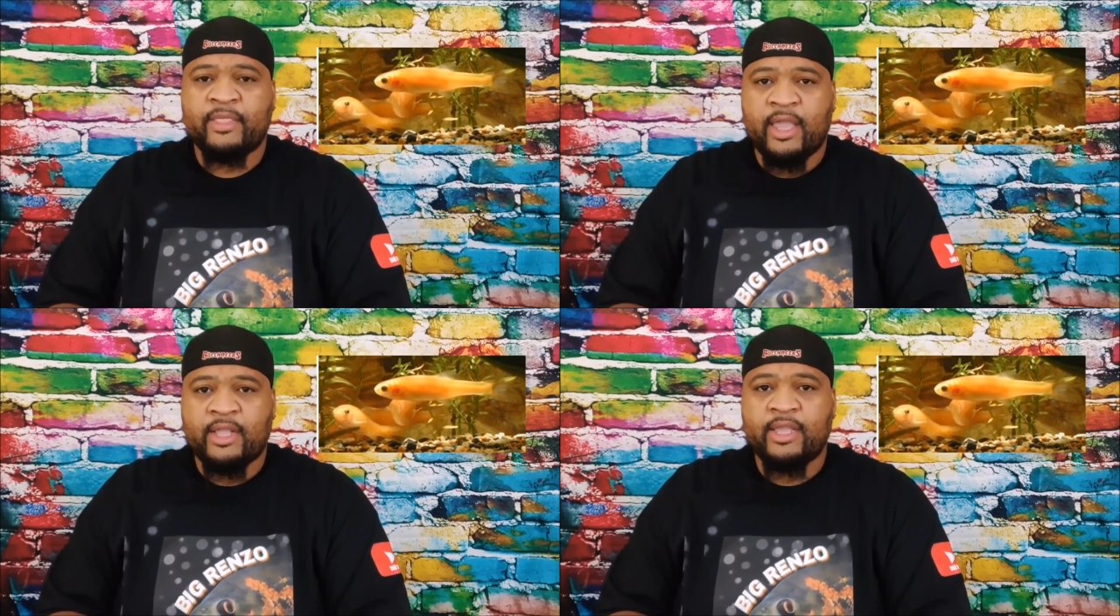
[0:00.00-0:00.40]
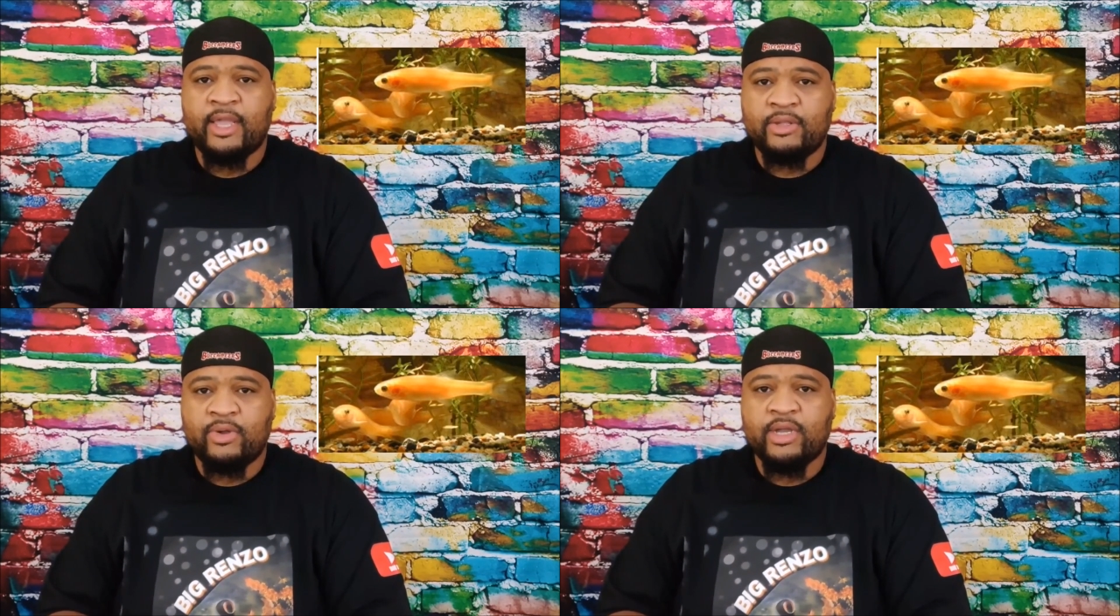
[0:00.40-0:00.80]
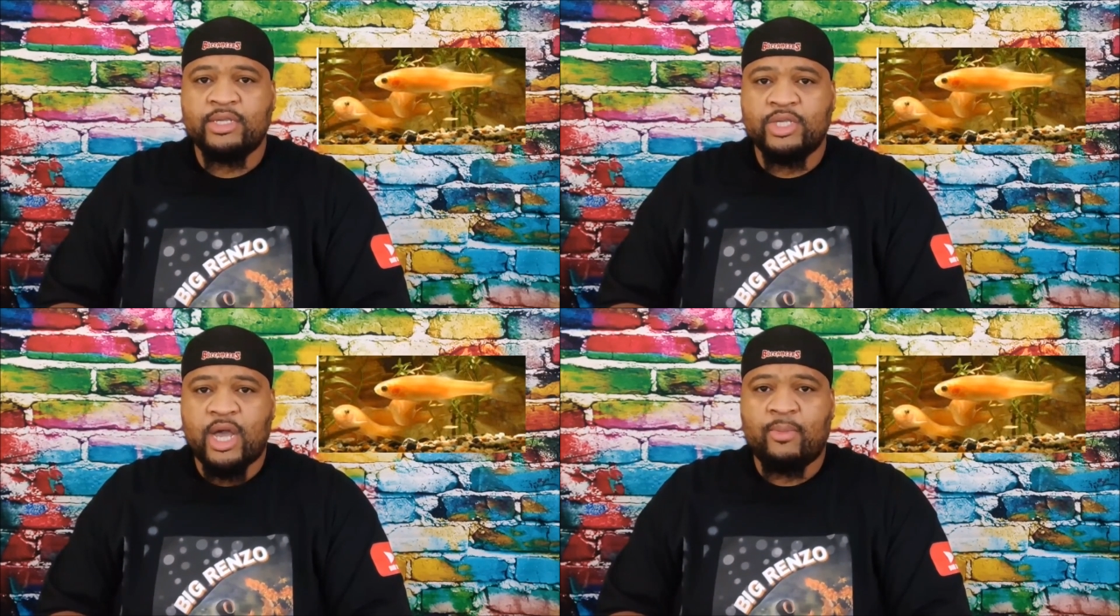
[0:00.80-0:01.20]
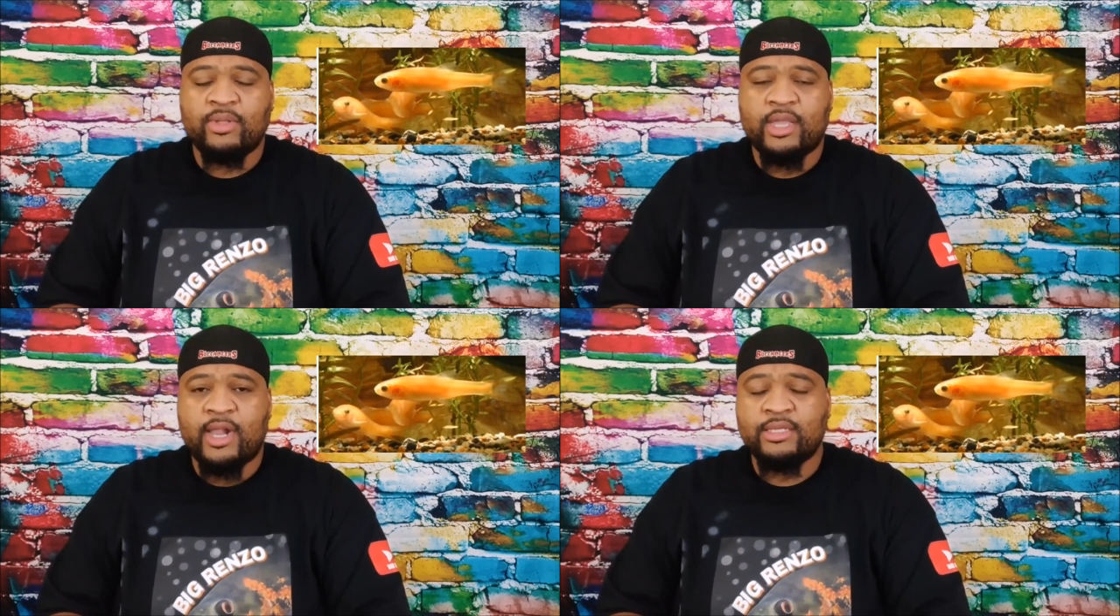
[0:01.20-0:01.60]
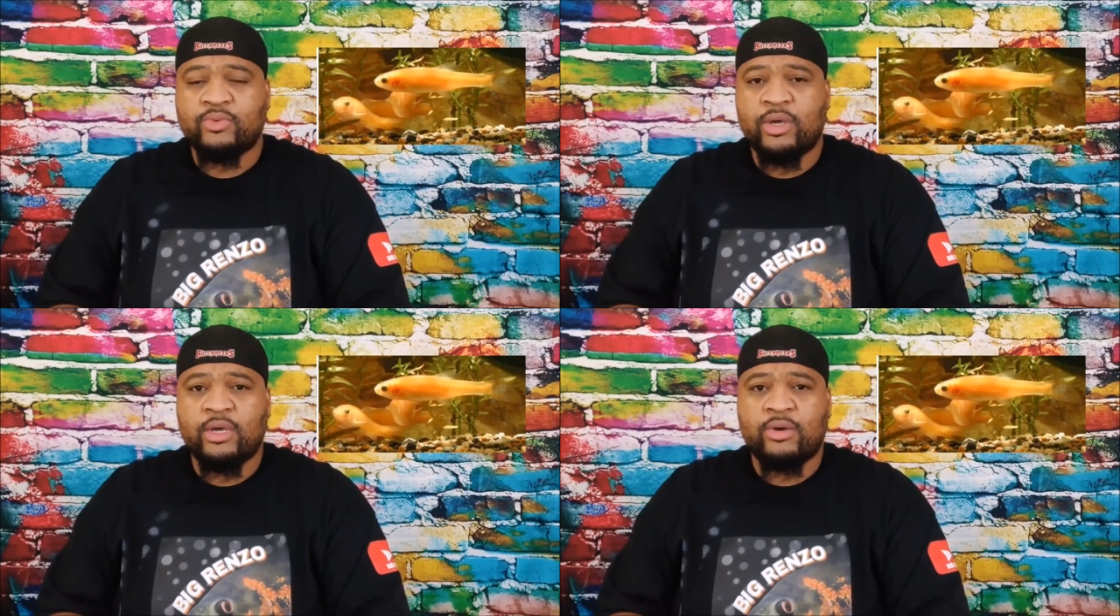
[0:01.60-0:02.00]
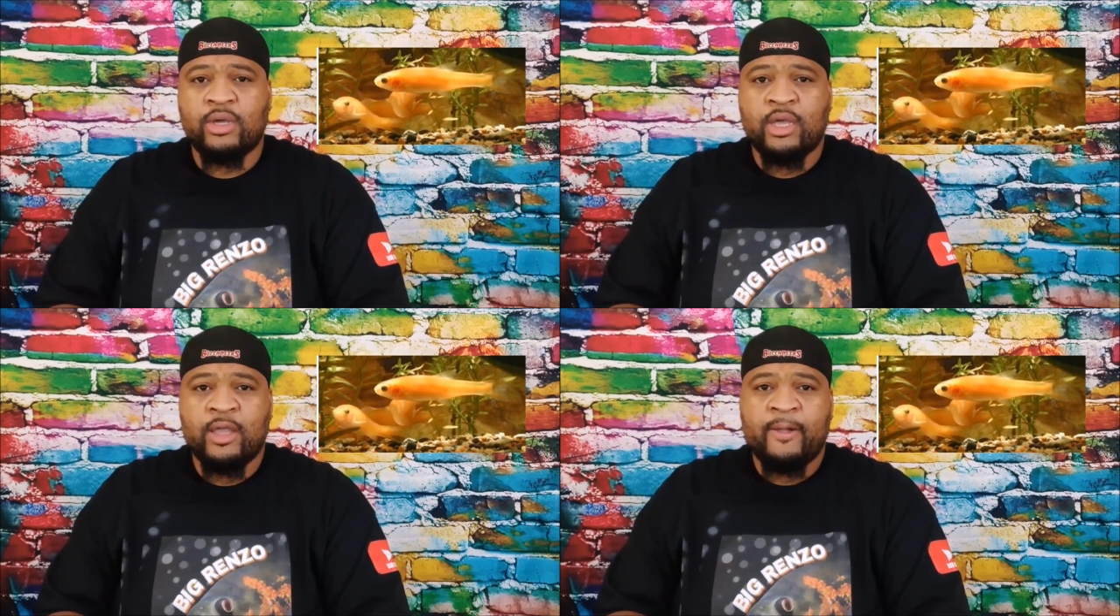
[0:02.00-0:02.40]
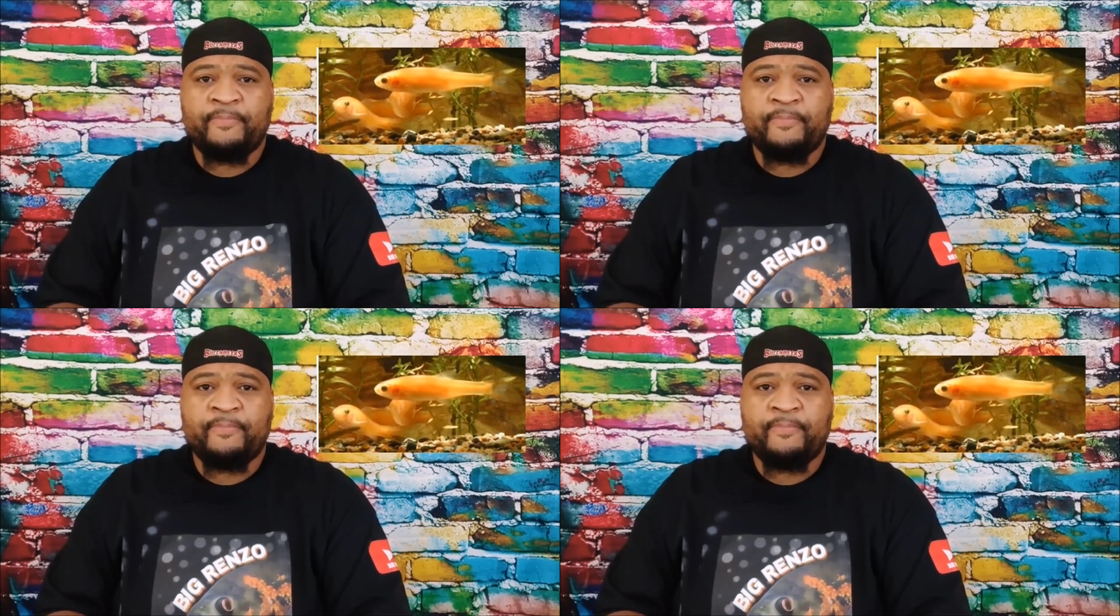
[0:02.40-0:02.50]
They do a good job with that as well.